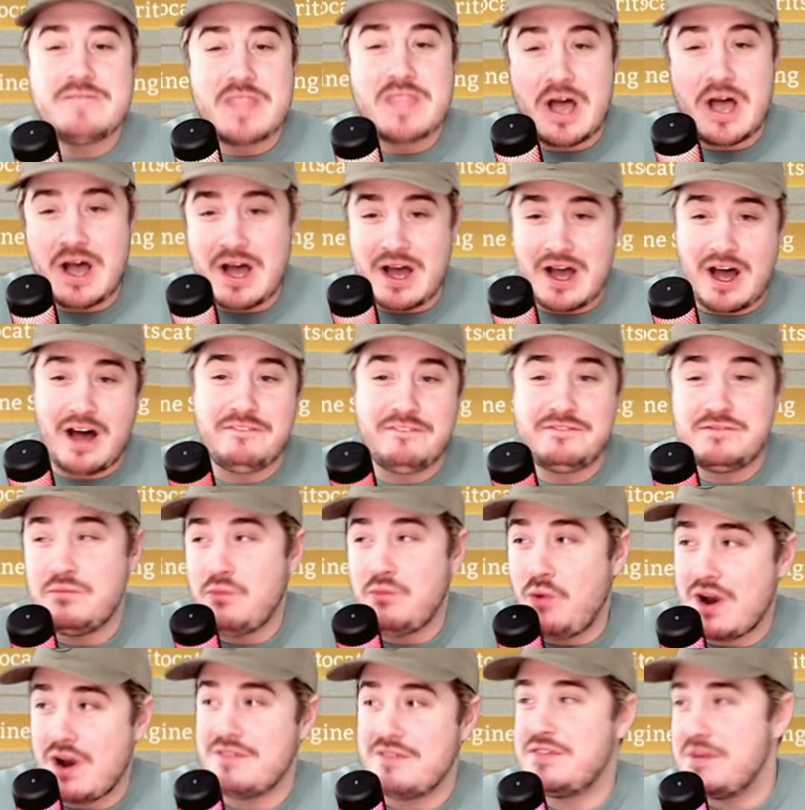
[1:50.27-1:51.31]
Uh, of
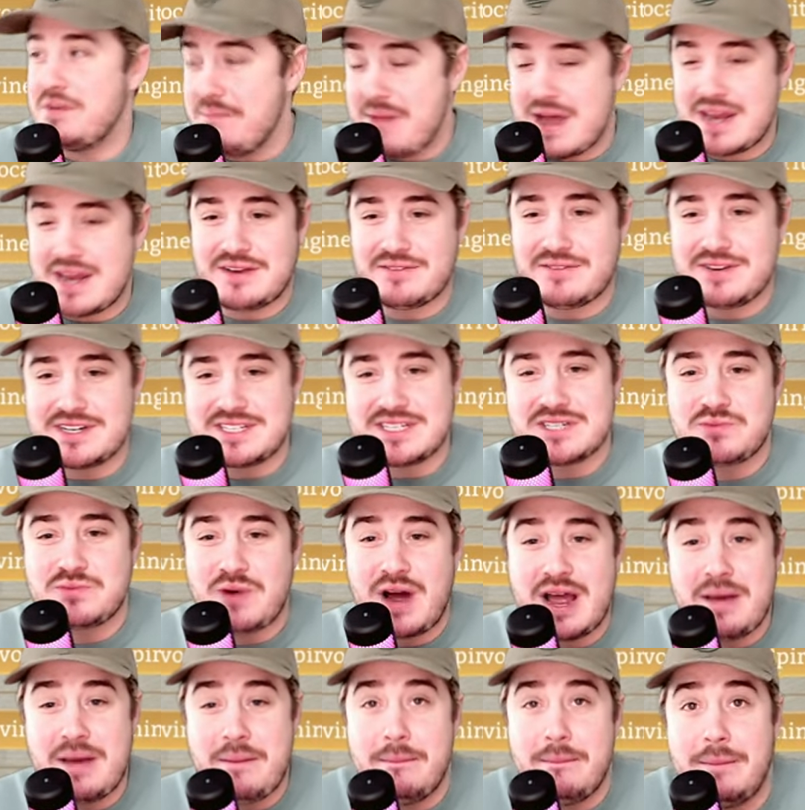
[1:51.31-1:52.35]
one of the many reasons
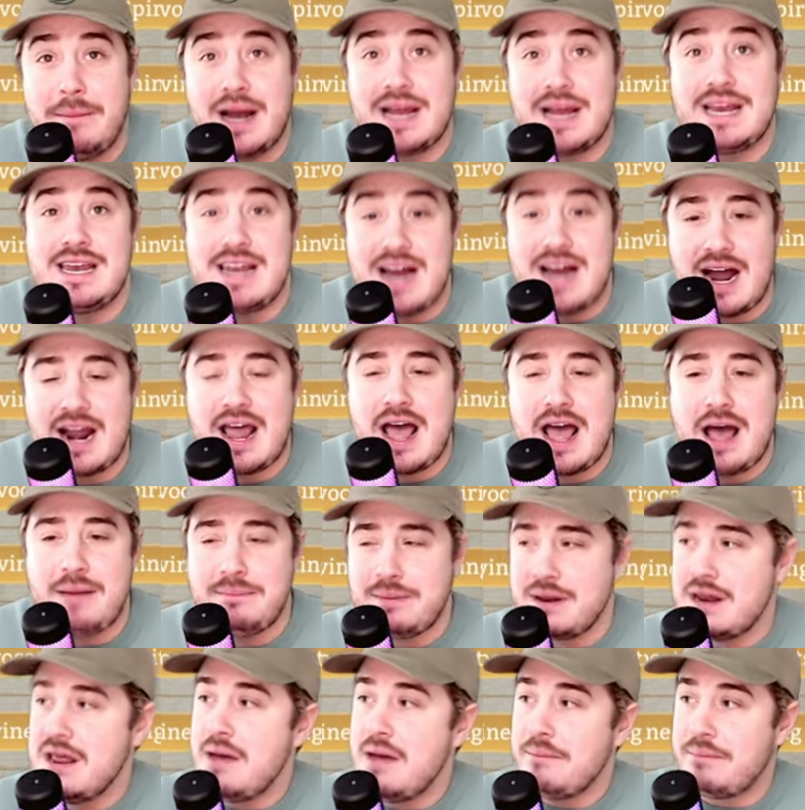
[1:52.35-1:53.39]
why it might not
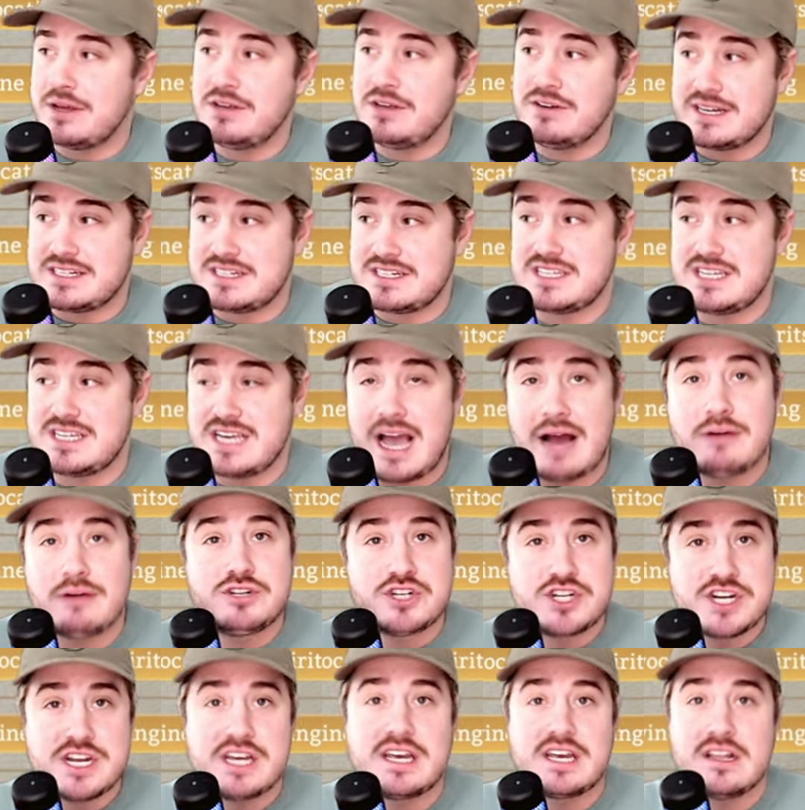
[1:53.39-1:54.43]
happen, but you'll get to see how
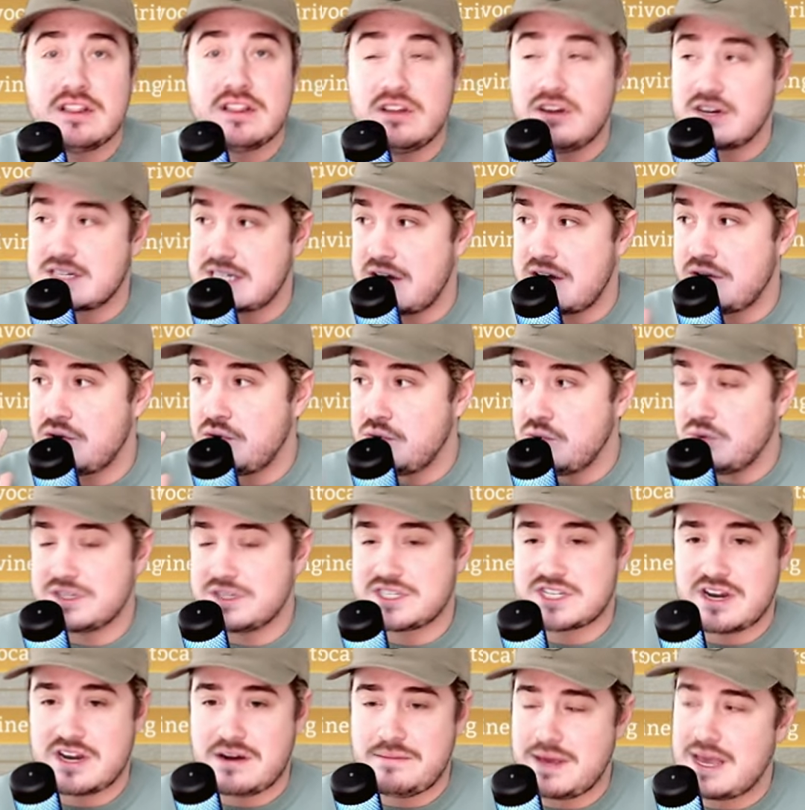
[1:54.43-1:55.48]
chic it looks, how cool
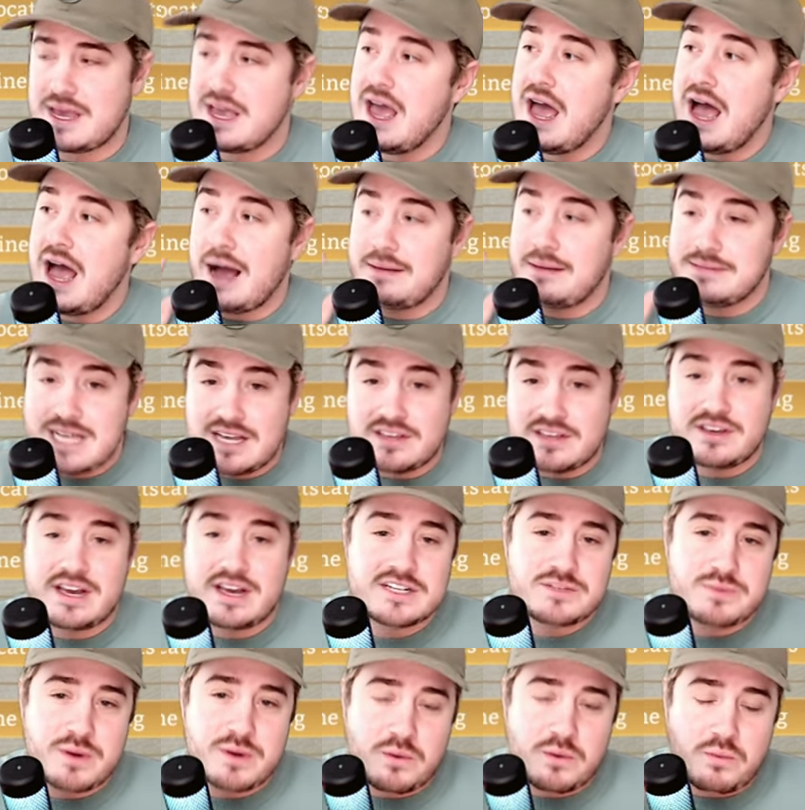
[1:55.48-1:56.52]
it's going to be. I'm telling you
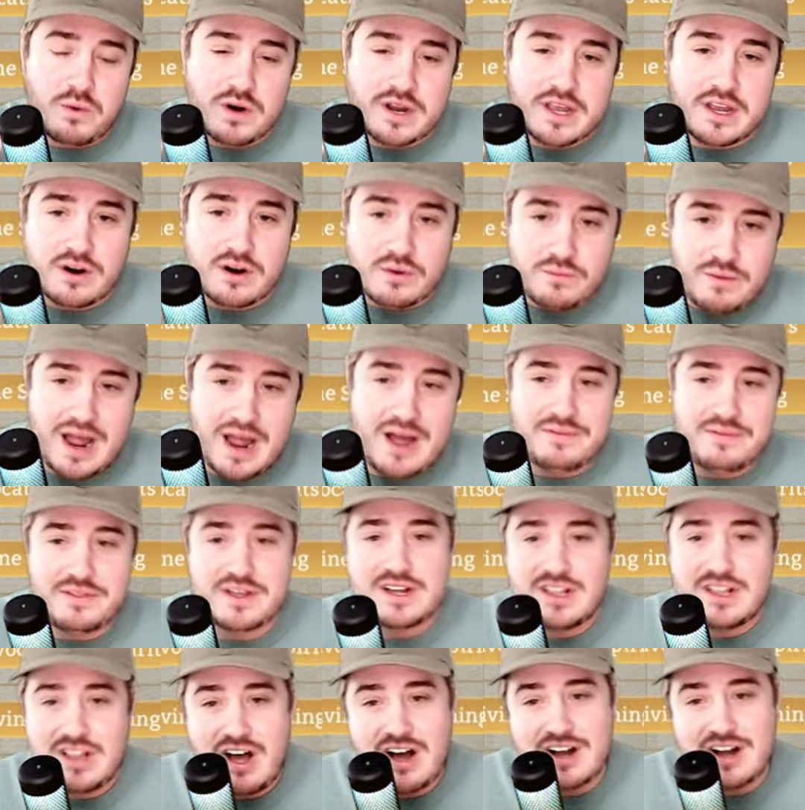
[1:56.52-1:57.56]
guys, we are working around the
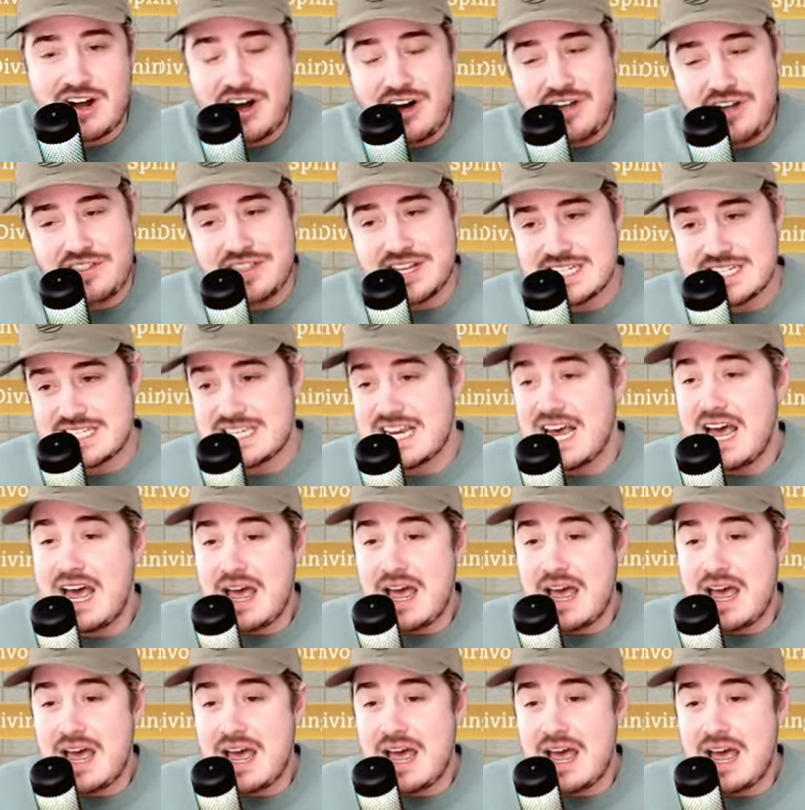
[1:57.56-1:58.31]
clock on this.